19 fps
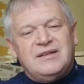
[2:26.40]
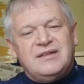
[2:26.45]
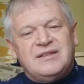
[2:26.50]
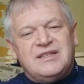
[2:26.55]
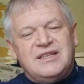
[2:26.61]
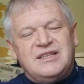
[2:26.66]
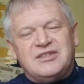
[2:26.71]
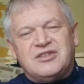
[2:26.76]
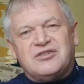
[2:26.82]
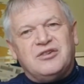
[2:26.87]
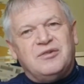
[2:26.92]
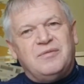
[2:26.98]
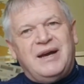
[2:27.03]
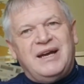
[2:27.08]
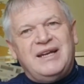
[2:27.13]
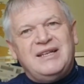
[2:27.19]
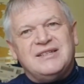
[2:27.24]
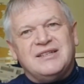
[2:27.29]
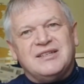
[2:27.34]
Jesus
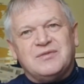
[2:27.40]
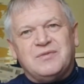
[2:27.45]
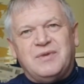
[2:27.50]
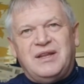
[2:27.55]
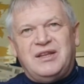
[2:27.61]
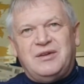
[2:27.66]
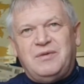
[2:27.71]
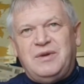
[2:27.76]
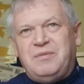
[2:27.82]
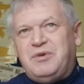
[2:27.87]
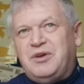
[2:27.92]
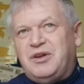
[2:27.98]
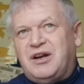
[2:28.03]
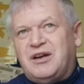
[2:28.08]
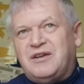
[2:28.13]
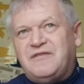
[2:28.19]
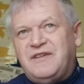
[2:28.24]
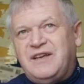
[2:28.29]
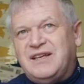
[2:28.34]
reminds us, whether we put
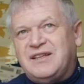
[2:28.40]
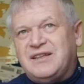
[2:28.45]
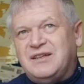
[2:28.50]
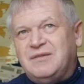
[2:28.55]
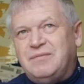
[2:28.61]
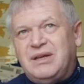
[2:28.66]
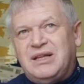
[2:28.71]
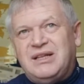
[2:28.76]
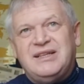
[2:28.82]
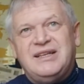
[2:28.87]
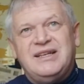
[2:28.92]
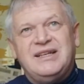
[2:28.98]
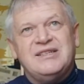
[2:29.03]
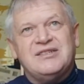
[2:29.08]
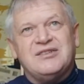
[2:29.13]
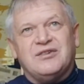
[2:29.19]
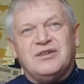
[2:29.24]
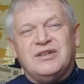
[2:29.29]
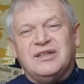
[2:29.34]
our faith in
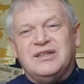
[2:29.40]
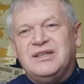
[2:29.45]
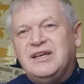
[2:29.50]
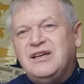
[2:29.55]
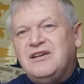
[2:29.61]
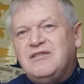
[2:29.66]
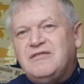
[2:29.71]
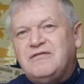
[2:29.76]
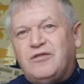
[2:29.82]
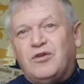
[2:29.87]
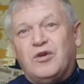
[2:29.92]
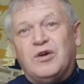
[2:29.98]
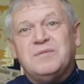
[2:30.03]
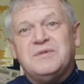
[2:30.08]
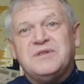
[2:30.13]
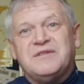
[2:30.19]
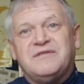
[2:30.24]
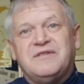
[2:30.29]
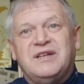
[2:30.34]
buildings or in
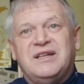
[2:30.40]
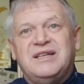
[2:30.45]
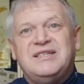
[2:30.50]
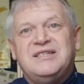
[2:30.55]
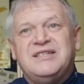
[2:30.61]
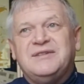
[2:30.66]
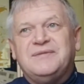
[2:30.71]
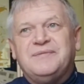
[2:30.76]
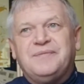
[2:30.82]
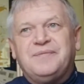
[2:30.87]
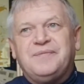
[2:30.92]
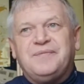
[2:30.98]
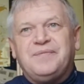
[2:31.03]
forms of religion,